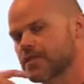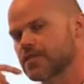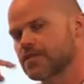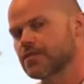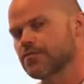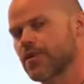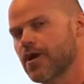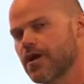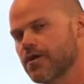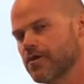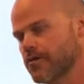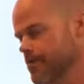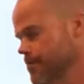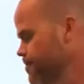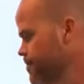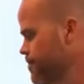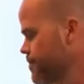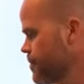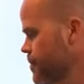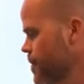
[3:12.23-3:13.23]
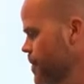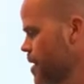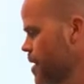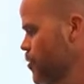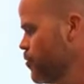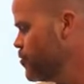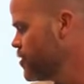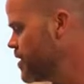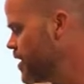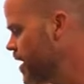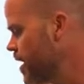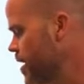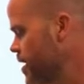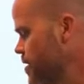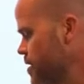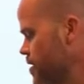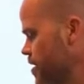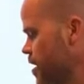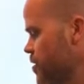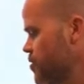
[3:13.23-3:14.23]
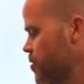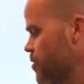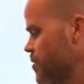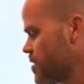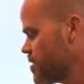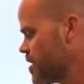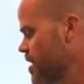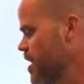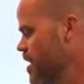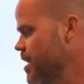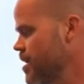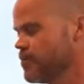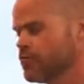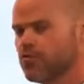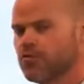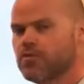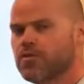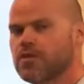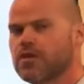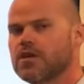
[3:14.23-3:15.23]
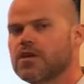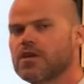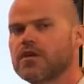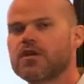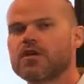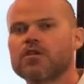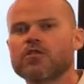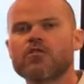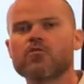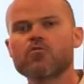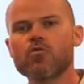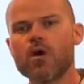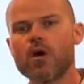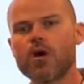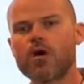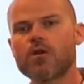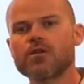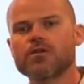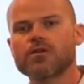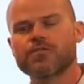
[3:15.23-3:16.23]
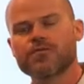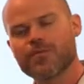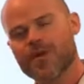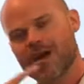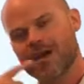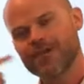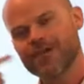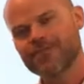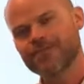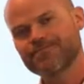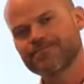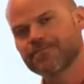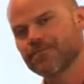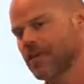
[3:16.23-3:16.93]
to smile. Ustedes sonríen would be you all smile.